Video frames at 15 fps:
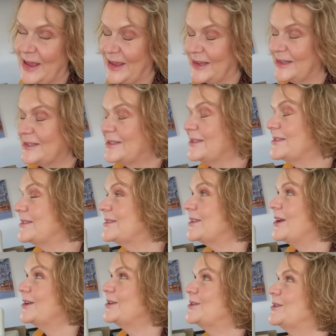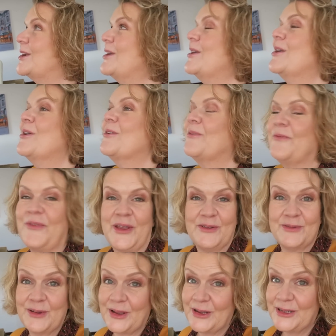It's such
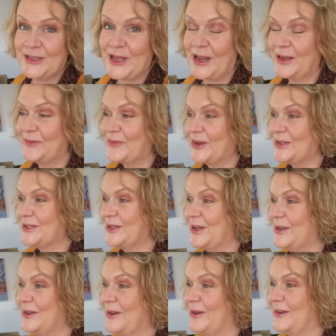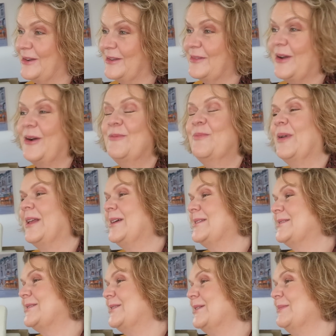feel good television. I don't, oh,
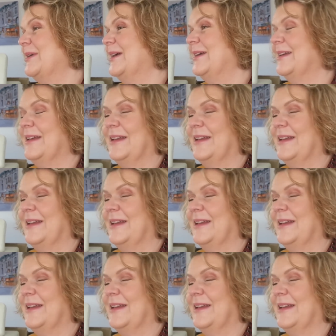bless them.